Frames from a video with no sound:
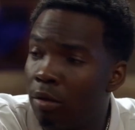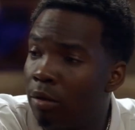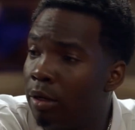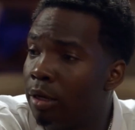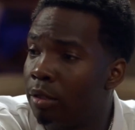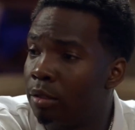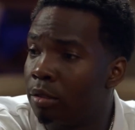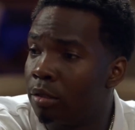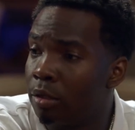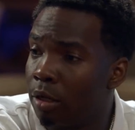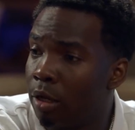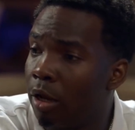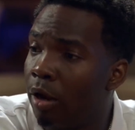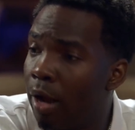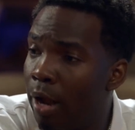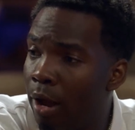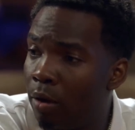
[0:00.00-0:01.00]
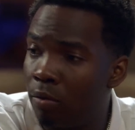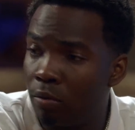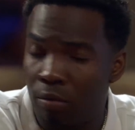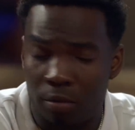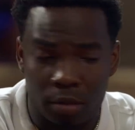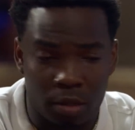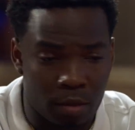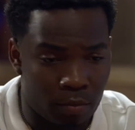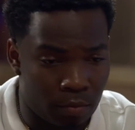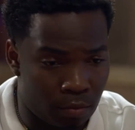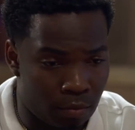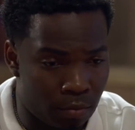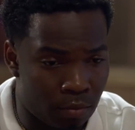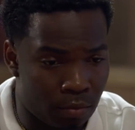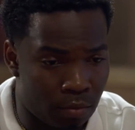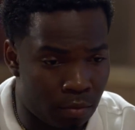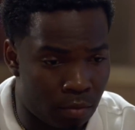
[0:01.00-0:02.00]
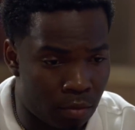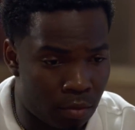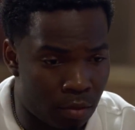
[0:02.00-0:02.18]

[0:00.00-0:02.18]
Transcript: Nobody that looks like you or nothing.